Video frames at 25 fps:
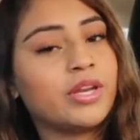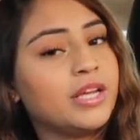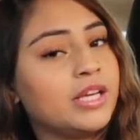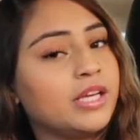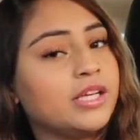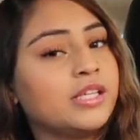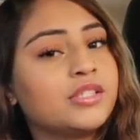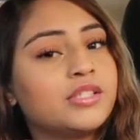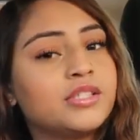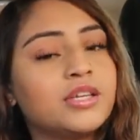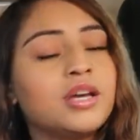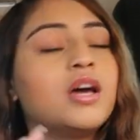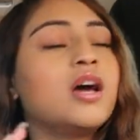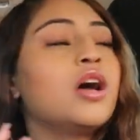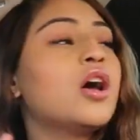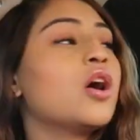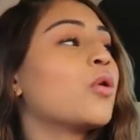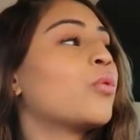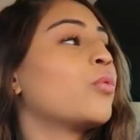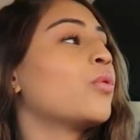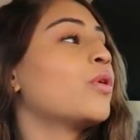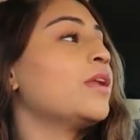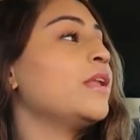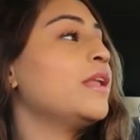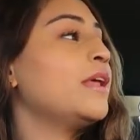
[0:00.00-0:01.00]

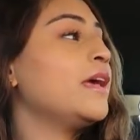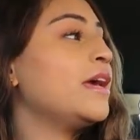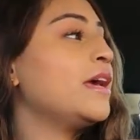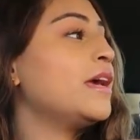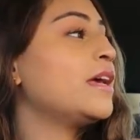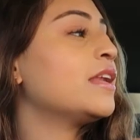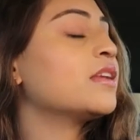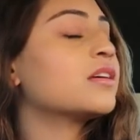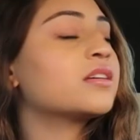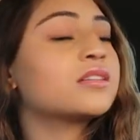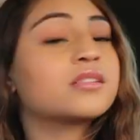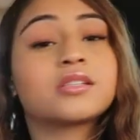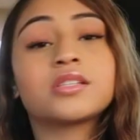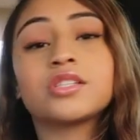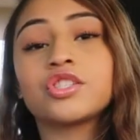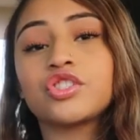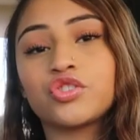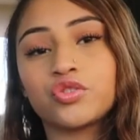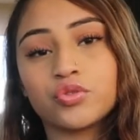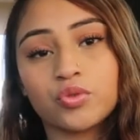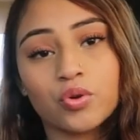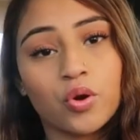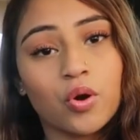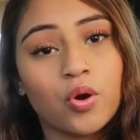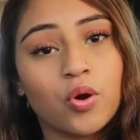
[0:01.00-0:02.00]
need
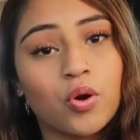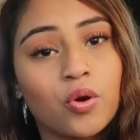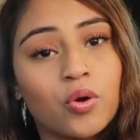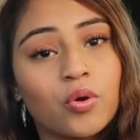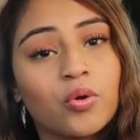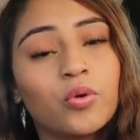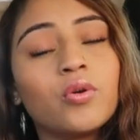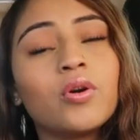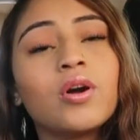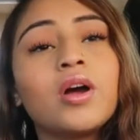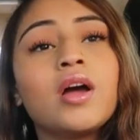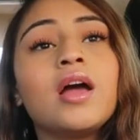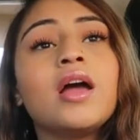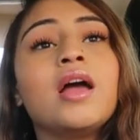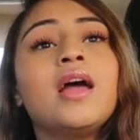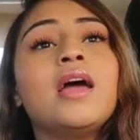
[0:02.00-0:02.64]
control,